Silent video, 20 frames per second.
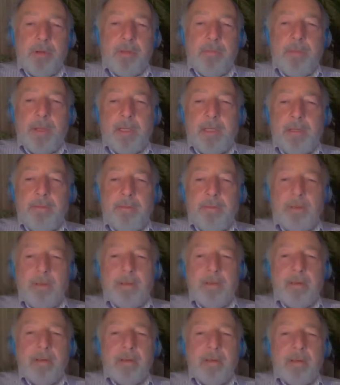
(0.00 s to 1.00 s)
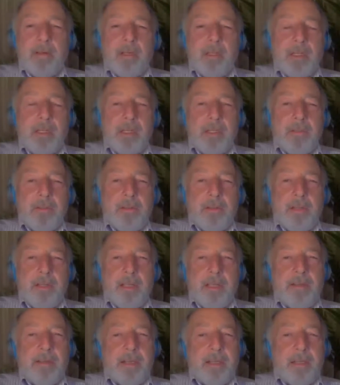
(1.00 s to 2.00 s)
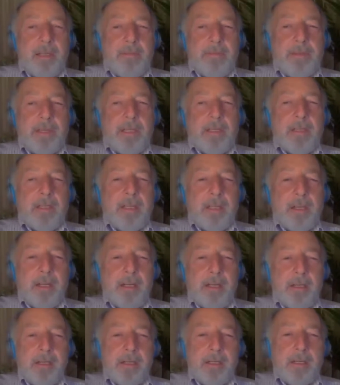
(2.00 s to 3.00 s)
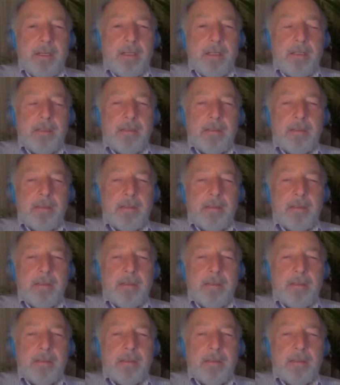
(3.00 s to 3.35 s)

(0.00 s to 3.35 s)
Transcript: prospective users just got significantly harder.